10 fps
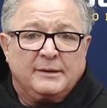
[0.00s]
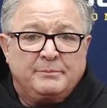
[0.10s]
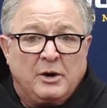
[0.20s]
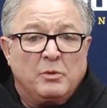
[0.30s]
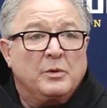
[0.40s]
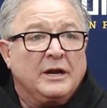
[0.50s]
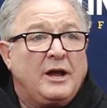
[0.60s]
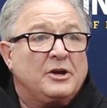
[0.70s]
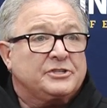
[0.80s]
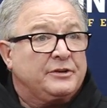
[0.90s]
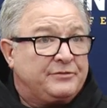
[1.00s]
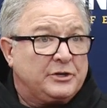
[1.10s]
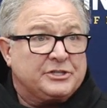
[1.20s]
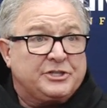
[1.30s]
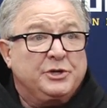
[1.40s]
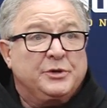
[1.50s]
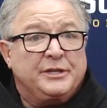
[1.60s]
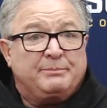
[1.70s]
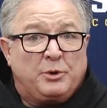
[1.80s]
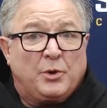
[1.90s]
But when we lost the first two in
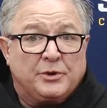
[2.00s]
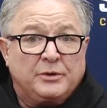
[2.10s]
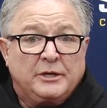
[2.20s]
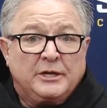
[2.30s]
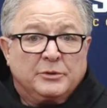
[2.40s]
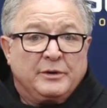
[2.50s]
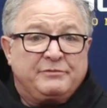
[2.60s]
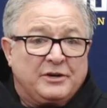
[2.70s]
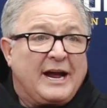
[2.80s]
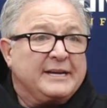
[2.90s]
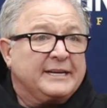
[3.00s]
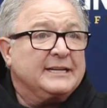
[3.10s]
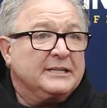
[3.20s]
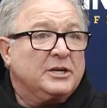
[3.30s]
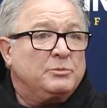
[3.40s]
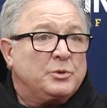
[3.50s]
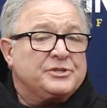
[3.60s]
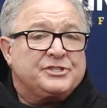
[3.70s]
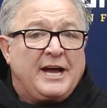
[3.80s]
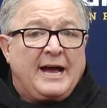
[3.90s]
the portal, we tried to get a little more
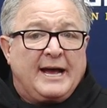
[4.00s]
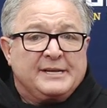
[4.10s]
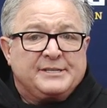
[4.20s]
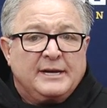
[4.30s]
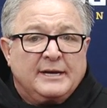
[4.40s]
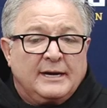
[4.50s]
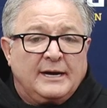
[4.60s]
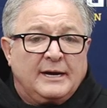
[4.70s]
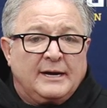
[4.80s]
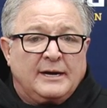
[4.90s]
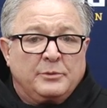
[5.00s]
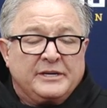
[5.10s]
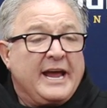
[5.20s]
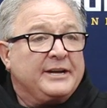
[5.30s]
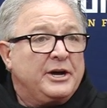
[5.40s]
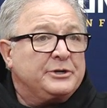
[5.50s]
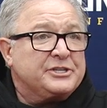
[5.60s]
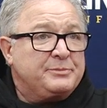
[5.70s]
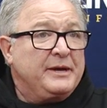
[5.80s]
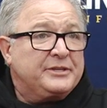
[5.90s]
size. We had Hunter
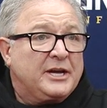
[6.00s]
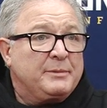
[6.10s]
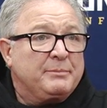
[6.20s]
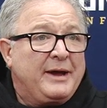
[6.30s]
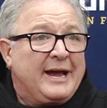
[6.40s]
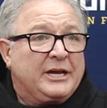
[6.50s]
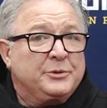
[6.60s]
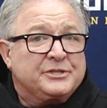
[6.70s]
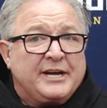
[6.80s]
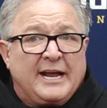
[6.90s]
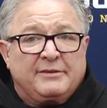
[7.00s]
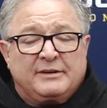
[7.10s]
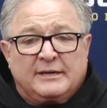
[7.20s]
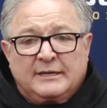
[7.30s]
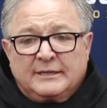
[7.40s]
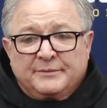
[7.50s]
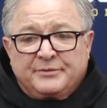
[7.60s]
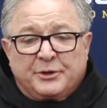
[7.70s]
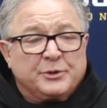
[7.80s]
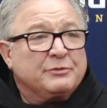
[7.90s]
Smith coming back, who was kind of a
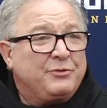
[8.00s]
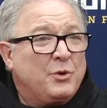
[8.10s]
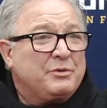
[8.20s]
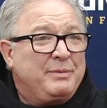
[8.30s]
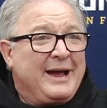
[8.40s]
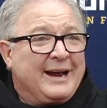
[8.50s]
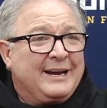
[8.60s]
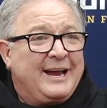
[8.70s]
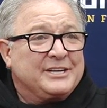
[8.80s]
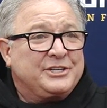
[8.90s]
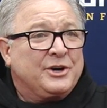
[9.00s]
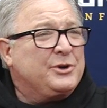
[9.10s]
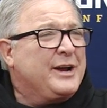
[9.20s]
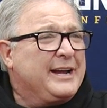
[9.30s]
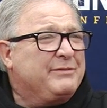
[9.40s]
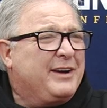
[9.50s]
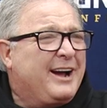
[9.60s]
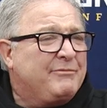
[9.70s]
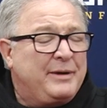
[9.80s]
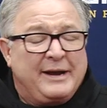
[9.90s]
third or fourth back last year,
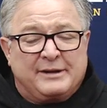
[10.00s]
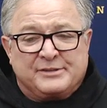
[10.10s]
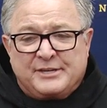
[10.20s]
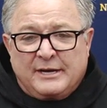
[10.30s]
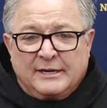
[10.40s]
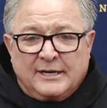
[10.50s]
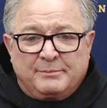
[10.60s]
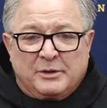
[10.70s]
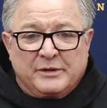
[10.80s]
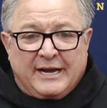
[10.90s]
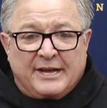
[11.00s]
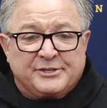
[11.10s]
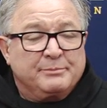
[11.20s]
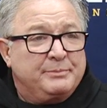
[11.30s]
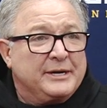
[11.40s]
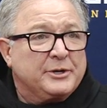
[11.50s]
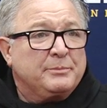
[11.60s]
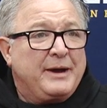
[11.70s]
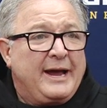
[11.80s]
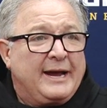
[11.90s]
185 pounds. But we got some bigger
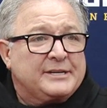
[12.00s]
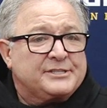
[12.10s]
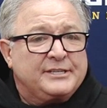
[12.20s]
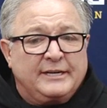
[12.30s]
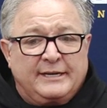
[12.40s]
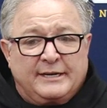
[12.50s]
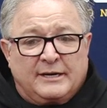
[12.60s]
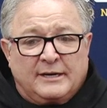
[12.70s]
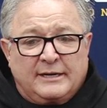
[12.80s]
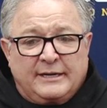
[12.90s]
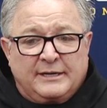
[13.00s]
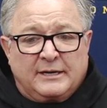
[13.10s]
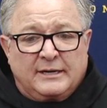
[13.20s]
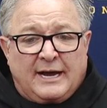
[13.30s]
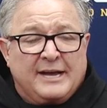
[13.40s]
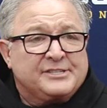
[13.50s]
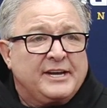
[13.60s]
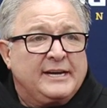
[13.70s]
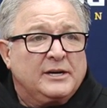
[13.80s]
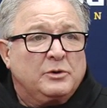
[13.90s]
backs in
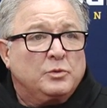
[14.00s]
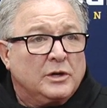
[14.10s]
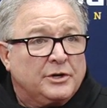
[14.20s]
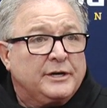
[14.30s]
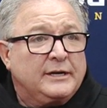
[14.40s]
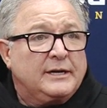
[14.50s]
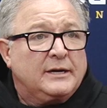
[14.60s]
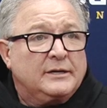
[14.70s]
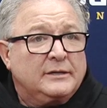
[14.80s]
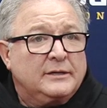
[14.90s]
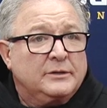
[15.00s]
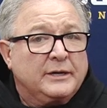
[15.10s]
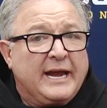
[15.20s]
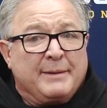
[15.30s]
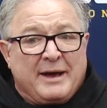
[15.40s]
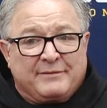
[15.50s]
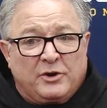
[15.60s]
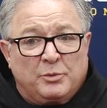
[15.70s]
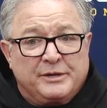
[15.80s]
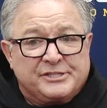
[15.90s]
Isaiah Woolard, who came out of
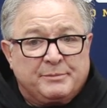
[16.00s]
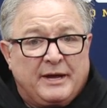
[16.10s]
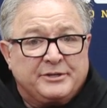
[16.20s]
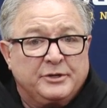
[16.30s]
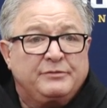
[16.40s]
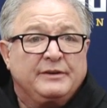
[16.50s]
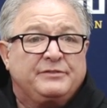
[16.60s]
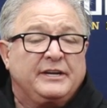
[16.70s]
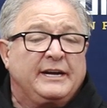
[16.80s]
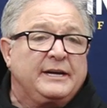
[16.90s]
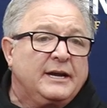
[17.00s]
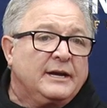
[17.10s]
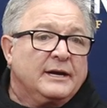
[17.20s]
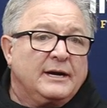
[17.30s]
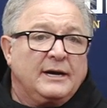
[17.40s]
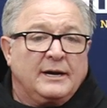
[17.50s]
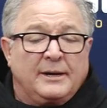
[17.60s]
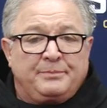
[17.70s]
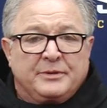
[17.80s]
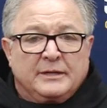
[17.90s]
Ole Miss, about 215.
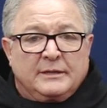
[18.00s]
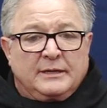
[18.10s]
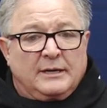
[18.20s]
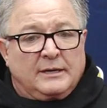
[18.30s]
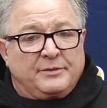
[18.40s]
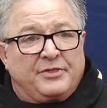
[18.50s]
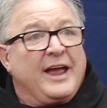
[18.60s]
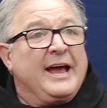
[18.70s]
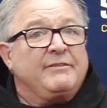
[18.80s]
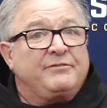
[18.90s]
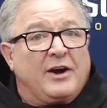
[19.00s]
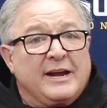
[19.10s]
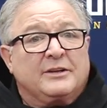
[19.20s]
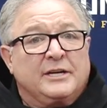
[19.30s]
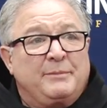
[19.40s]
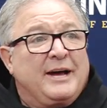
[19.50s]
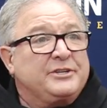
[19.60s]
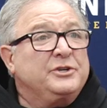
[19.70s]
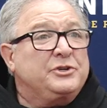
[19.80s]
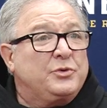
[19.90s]
Thad Franklin,
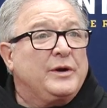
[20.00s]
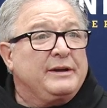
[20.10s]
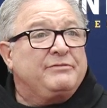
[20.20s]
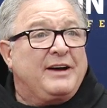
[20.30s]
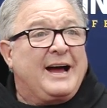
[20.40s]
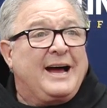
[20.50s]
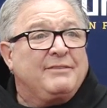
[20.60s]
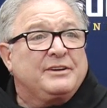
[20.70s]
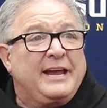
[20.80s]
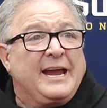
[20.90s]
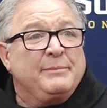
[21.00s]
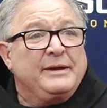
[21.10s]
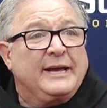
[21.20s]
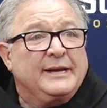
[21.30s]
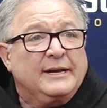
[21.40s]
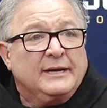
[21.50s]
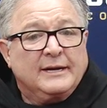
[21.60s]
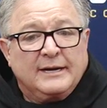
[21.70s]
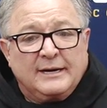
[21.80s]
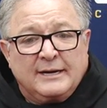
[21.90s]
about 225, came in,
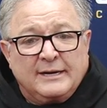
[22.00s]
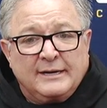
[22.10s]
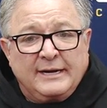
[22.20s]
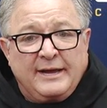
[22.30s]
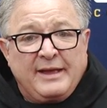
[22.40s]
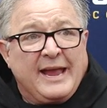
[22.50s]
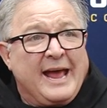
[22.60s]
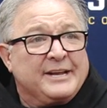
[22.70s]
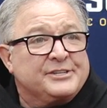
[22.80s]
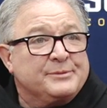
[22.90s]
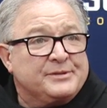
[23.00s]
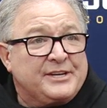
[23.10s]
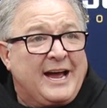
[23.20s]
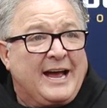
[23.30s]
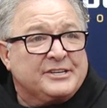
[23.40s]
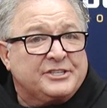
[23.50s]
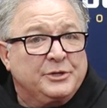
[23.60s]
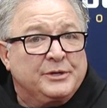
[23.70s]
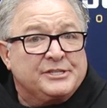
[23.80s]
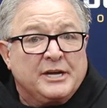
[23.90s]
and they added some size
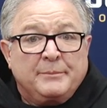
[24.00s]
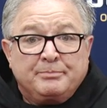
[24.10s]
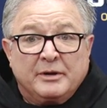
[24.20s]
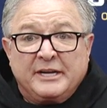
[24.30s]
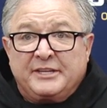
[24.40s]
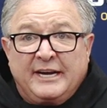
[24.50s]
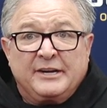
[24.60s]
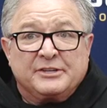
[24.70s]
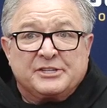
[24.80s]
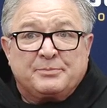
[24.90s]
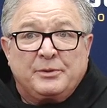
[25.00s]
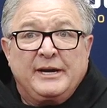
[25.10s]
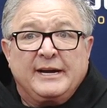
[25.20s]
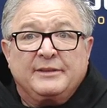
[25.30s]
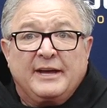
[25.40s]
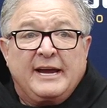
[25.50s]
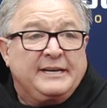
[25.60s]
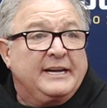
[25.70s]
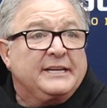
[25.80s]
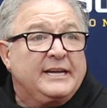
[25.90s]
to us. But at the end of the spring,
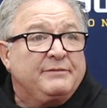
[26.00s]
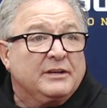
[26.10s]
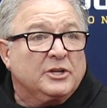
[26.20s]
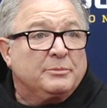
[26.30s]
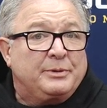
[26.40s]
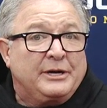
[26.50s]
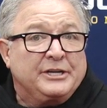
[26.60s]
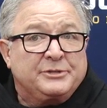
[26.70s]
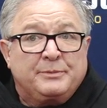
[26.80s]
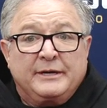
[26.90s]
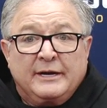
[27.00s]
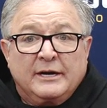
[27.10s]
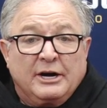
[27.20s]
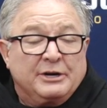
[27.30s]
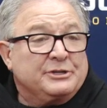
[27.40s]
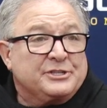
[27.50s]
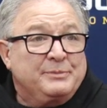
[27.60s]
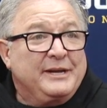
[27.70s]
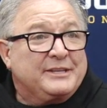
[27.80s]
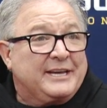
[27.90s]
they did give you a little punch, but Hunter
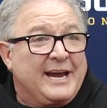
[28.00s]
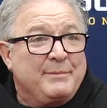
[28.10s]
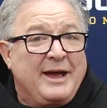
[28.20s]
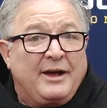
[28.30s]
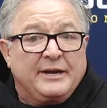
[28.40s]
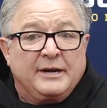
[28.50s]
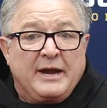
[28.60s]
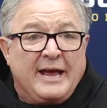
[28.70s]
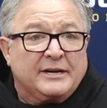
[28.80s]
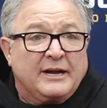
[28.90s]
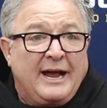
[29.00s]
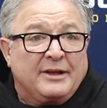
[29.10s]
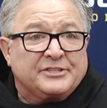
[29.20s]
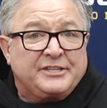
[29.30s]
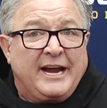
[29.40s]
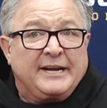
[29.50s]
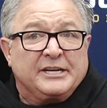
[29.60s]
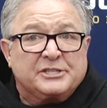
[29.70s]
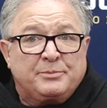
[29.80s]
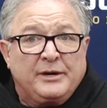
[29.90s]
Smith came out and had an
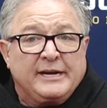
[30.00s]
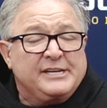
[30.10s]
outstanding spring.